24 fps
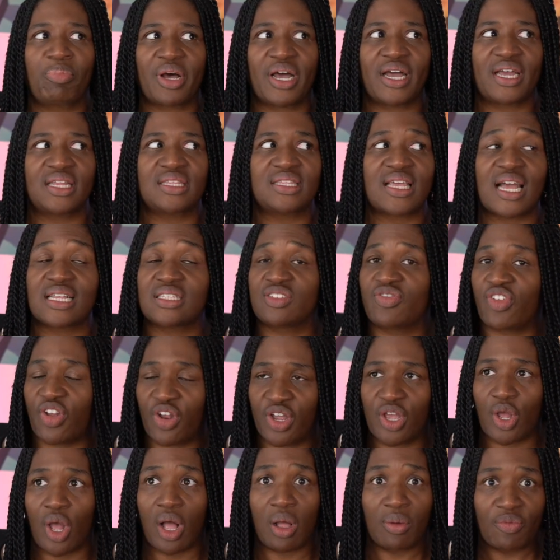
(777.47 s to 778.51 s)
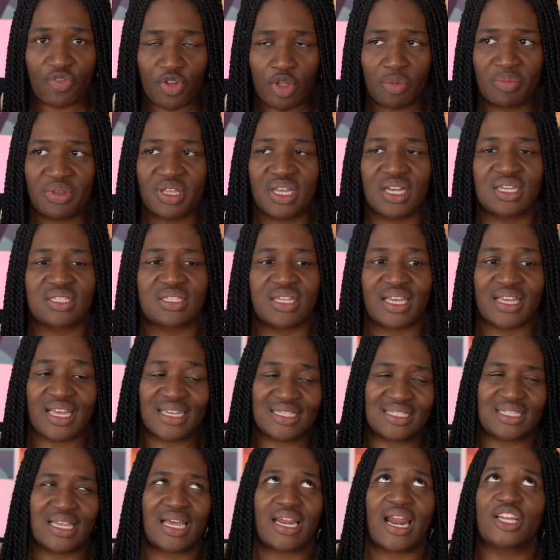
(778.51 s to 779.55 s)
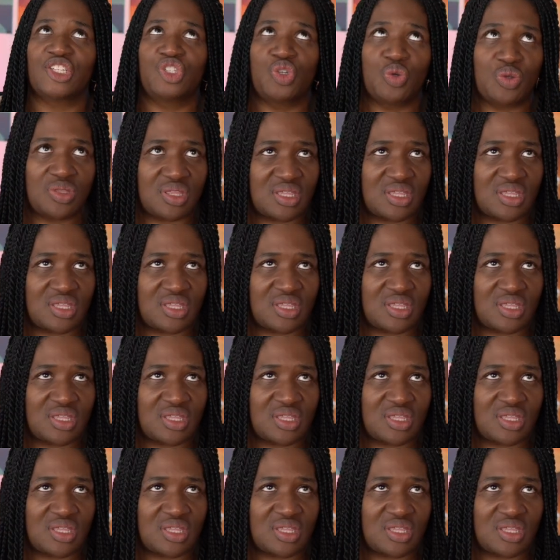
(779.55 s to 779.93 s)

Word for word: but that's very helpful because, like I said, I do